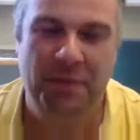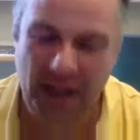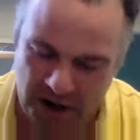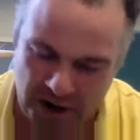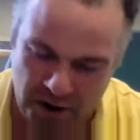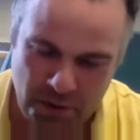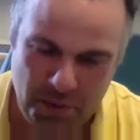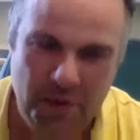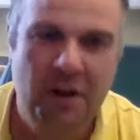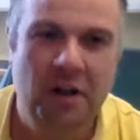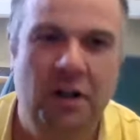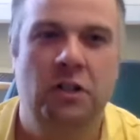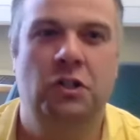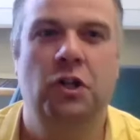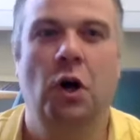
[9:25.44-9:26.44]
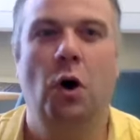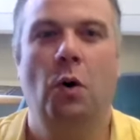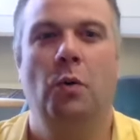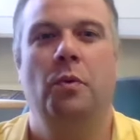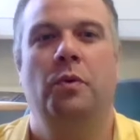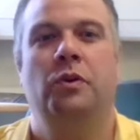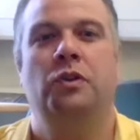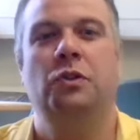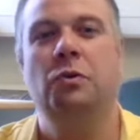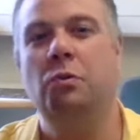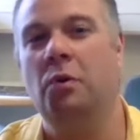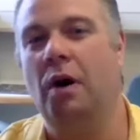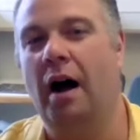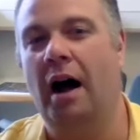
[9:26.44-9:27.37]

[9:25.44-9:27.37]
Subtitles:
Thank you. So do